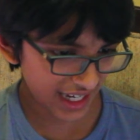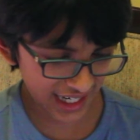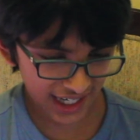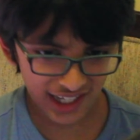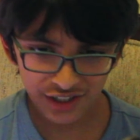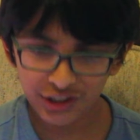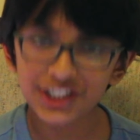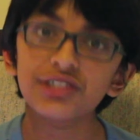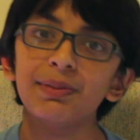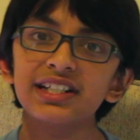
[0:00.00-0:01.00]
and you
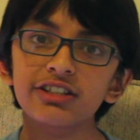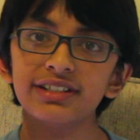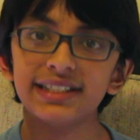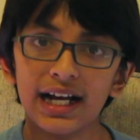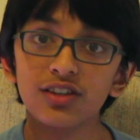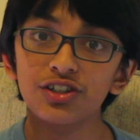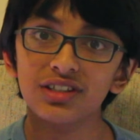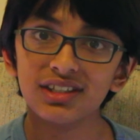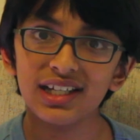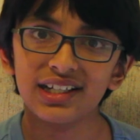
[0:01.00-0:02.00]
can just basically
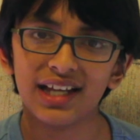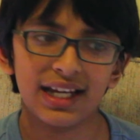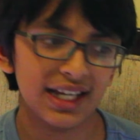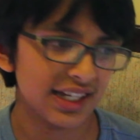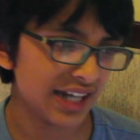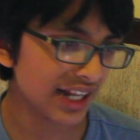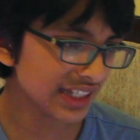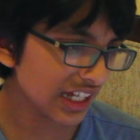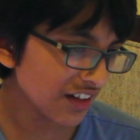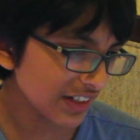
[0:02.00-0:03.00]
download the thing. And
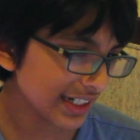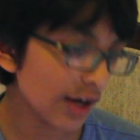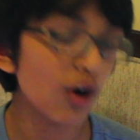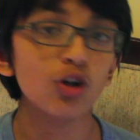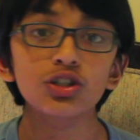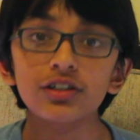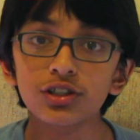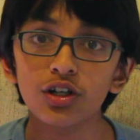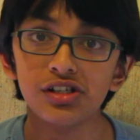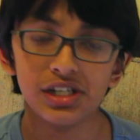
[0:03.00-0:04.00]
at the end of this, I'll also
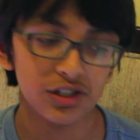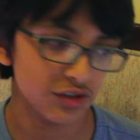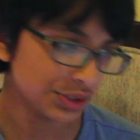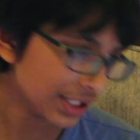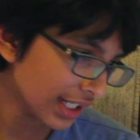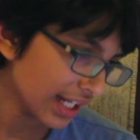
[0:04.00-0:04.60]
show you